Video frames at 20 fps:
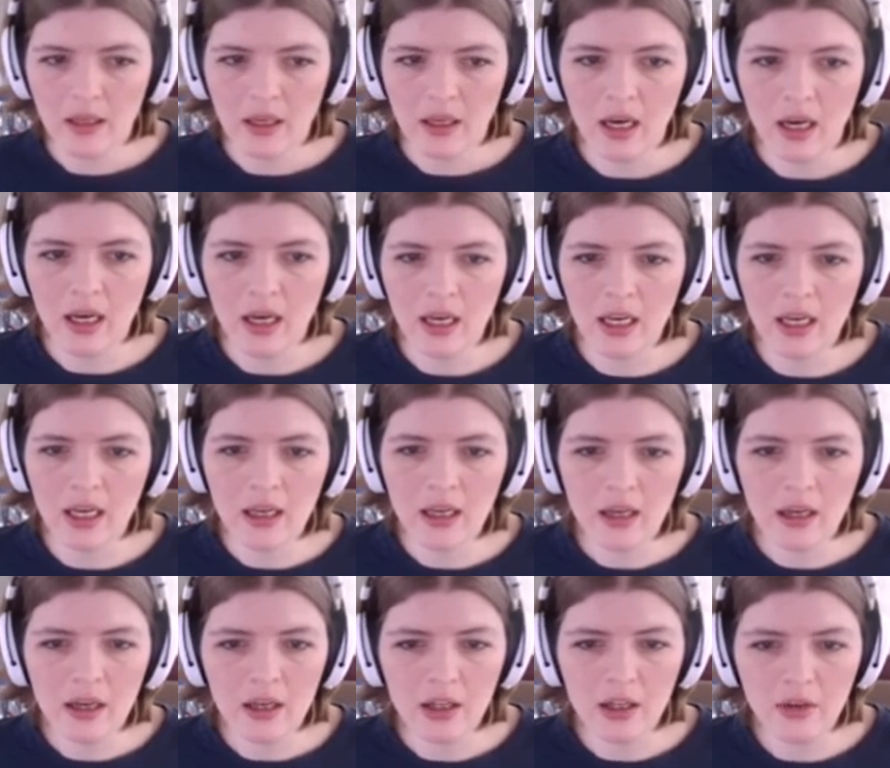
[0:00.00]
Honey,
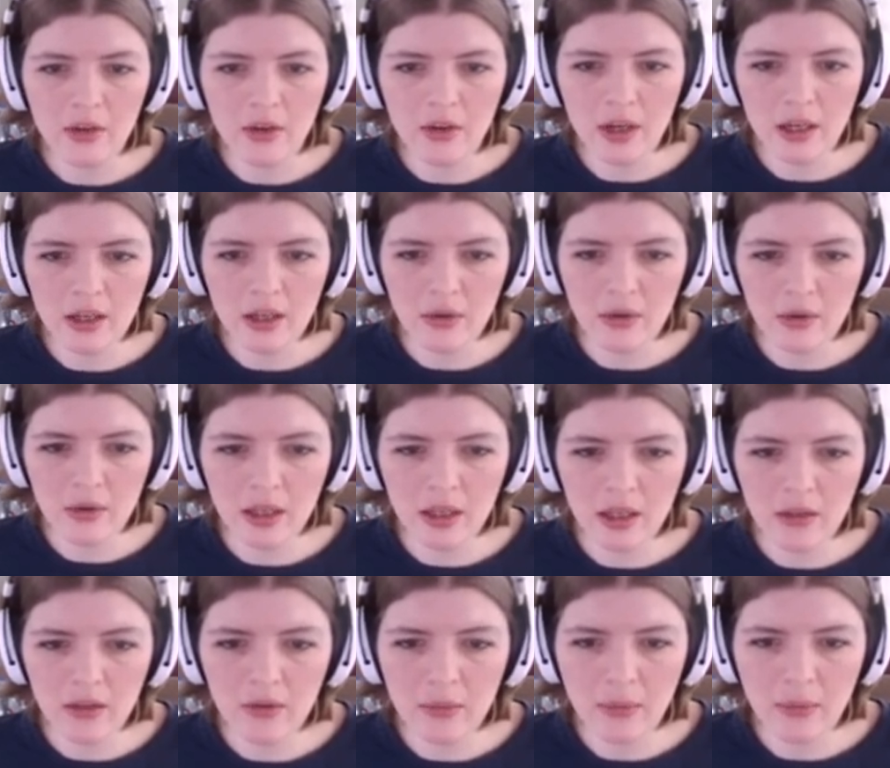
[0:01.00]
you gotta go in the
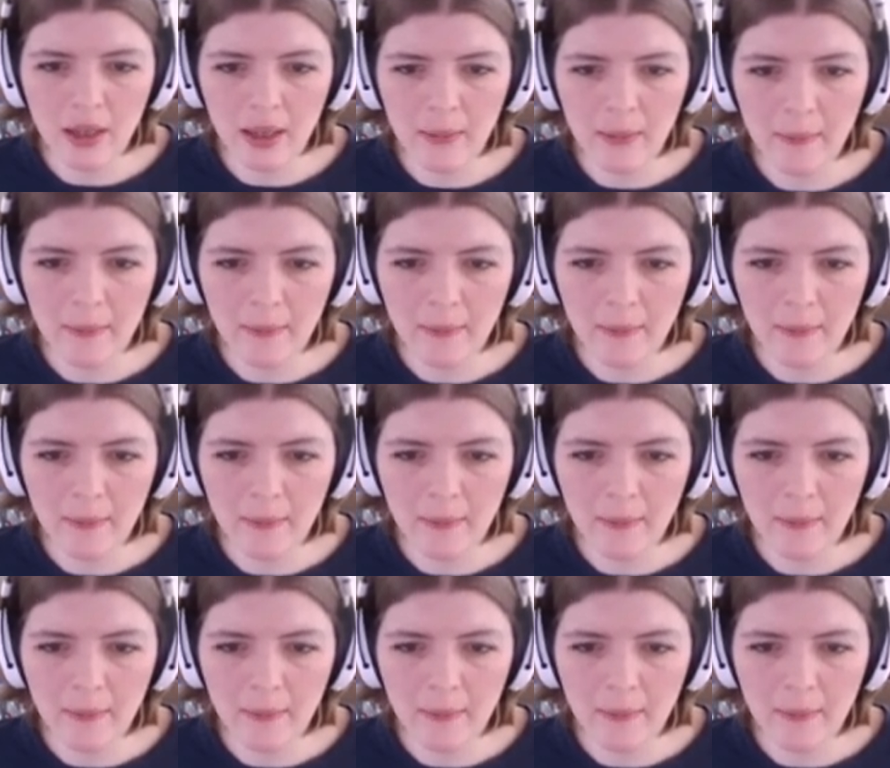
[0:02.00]
other room, babe.